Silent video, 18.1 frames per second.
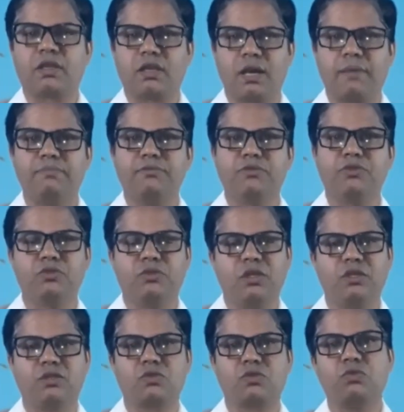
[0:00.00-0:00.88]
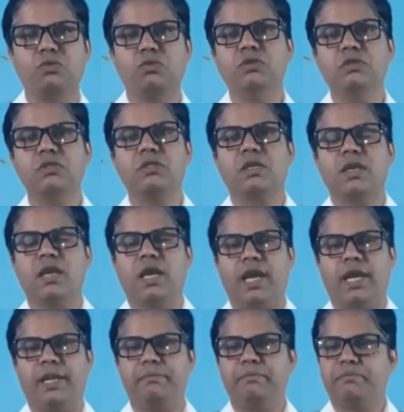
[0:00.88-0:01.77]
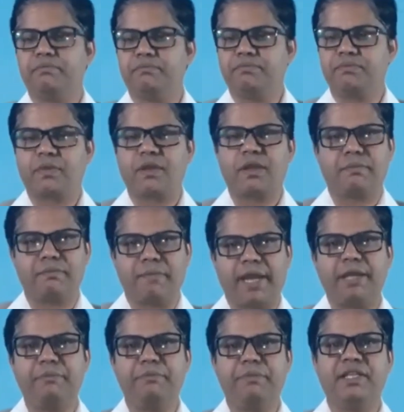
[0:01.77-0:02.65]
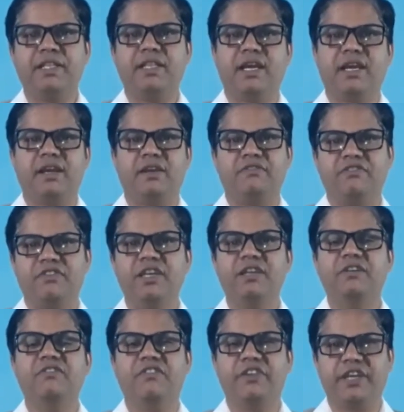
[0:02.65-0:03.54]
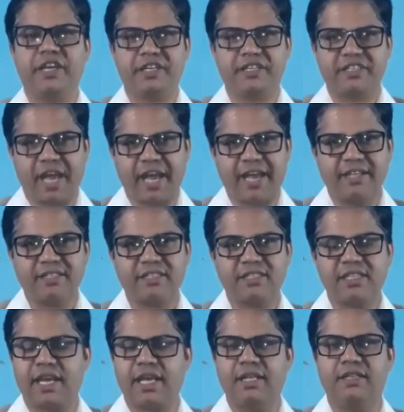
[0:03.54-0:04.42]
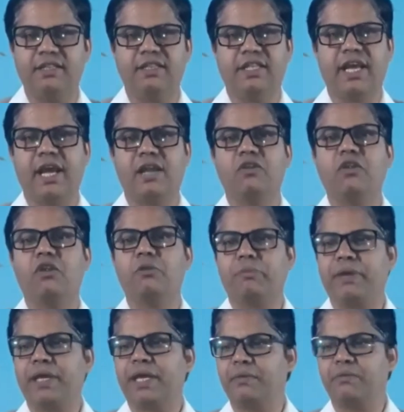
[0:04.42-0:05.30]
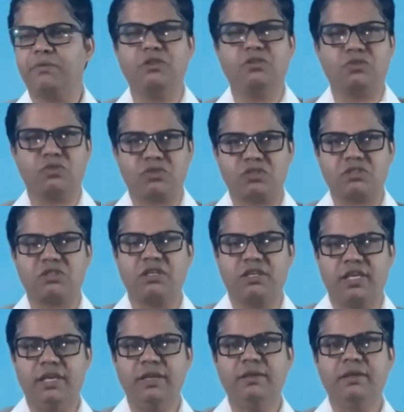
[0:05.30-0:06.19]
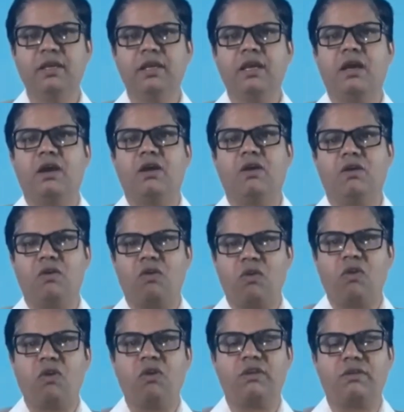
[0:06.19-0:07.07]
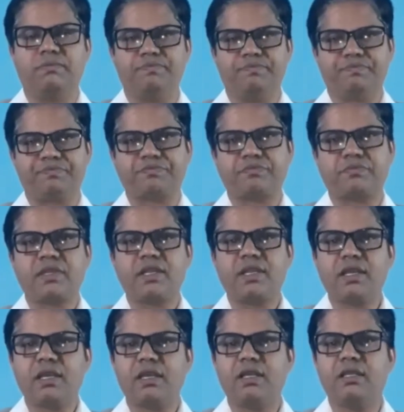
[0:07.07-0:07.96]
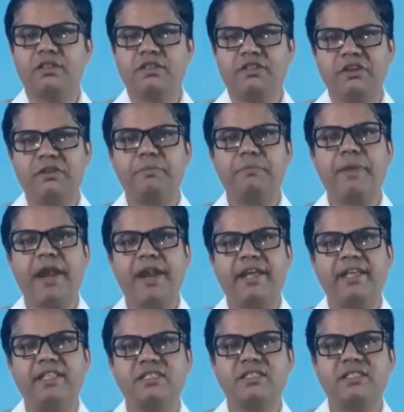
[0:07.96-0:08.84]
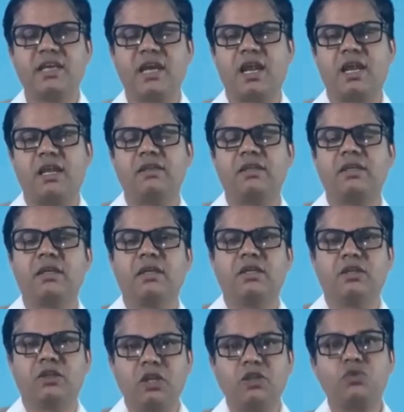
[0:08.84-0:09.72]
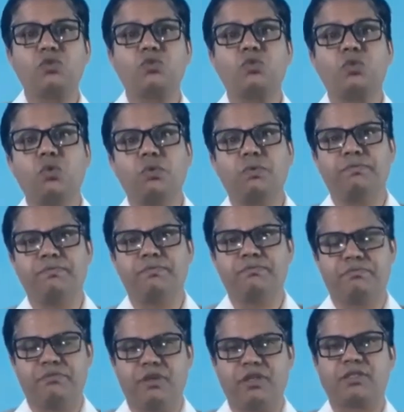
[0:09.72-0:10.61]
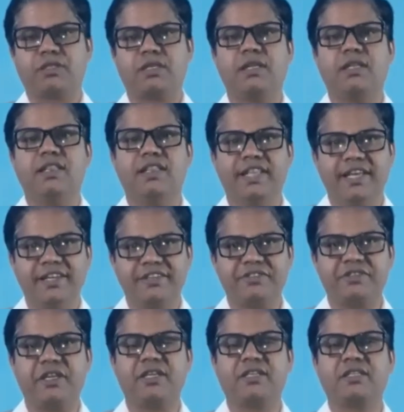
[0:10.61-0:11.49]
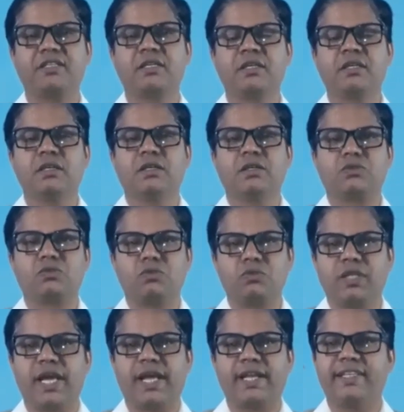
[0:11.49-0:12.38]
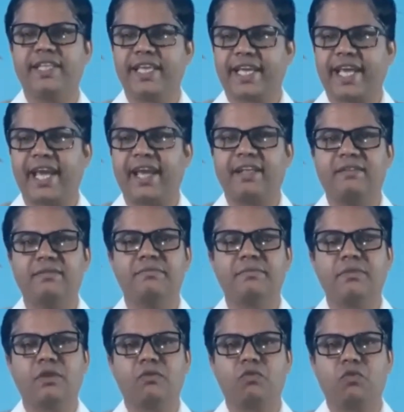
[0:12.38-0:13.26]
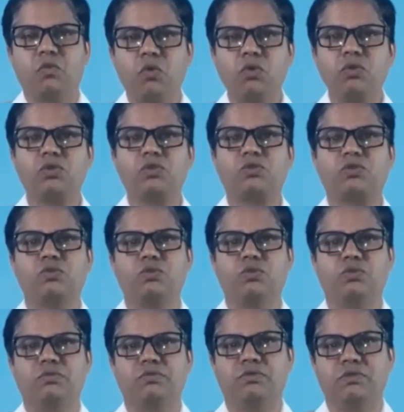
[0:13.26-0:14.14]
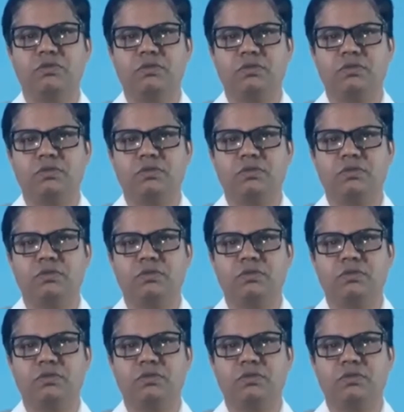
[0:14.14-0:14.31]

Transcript: come to the schools, and might be they feel very tired and they are not be able to study, or their parents are not so much literate so that they can force to